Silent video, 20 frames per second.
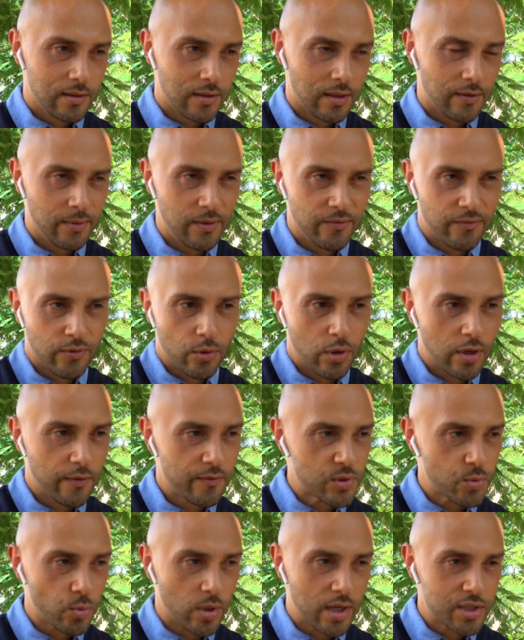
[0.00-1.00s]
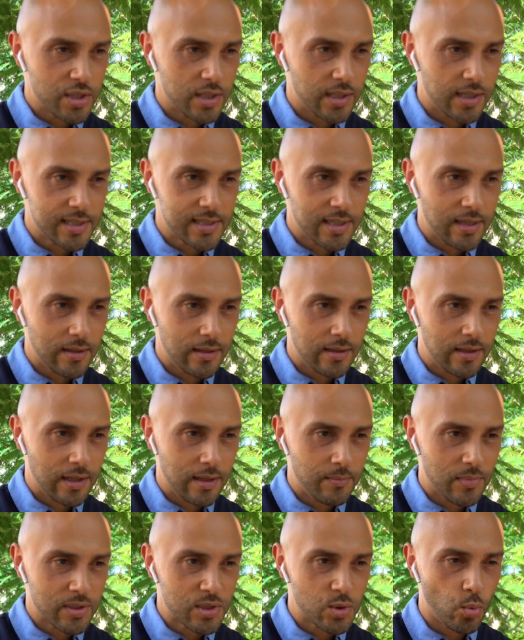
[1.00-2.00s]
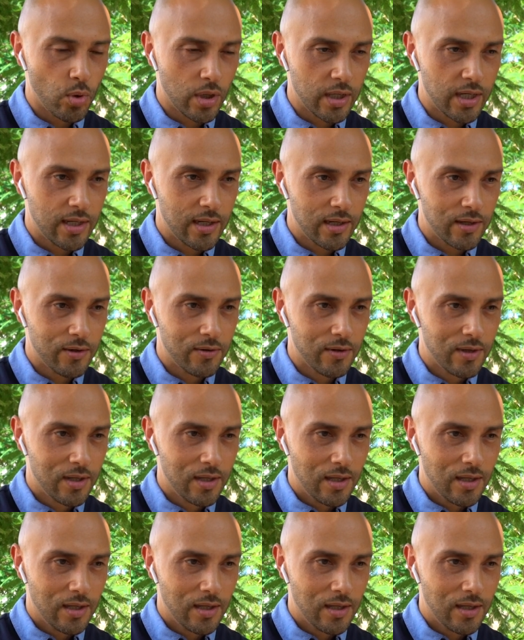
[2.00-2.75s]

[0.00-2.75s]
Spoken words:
I mean, for whoever's watching this, they must want to know,